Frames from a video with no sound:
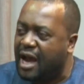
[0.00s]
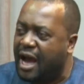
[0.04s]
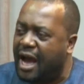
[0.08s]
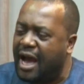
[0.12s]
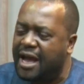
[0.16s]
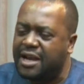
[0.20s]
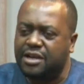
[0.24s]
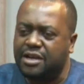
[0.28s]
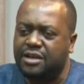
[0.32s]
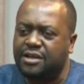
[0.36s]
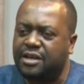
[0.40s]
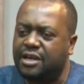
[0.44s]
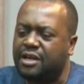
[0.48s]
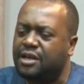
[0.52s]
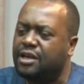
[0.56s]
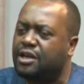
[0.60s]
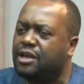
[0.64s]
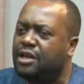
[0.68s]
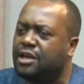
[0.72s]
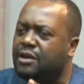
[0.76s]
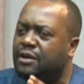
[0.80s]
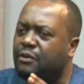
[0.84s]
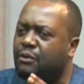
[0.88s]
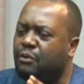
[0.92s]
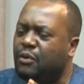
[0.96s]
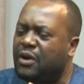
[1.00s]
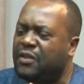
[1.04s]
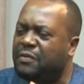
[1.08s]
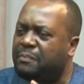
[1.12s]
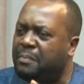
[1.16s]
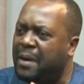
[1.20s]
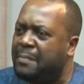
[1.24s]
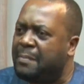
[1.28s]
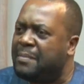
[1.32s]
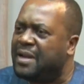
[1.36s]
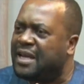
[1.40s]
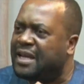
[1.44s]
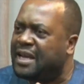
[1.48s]
And with
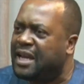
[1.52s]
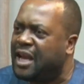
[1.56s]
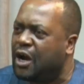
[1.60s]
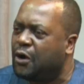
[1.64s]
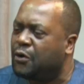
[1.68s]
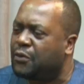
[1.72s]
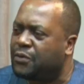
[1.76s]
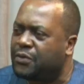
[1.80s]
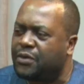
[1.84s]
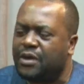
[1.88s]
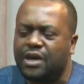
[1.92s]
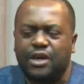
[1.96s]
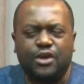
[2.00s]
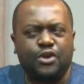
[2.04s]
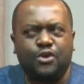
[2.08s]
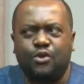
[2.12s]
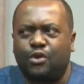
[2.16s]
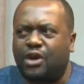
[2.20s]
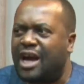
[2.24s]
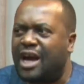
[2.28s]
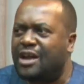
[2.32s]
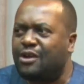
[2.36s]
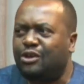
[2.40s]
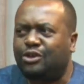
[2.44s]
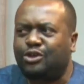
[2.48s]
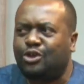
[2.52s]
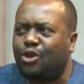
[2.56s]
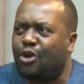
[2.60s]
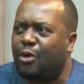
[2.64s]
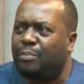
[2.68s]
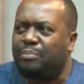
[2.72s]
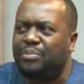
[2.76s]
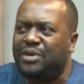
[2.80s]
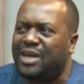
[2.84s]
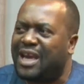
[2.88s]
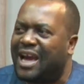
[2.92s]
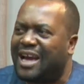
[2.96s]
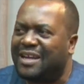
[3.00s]
public health, you cannot
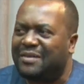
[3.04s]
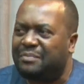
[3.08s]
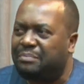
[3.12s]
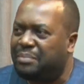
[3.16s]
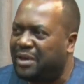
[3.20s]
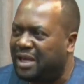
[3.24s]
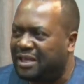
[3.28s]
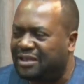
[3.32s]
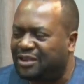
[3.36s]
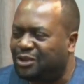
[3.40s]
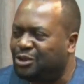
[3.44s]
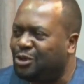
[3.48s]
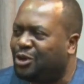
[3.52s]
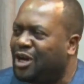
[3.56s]
copy and paste.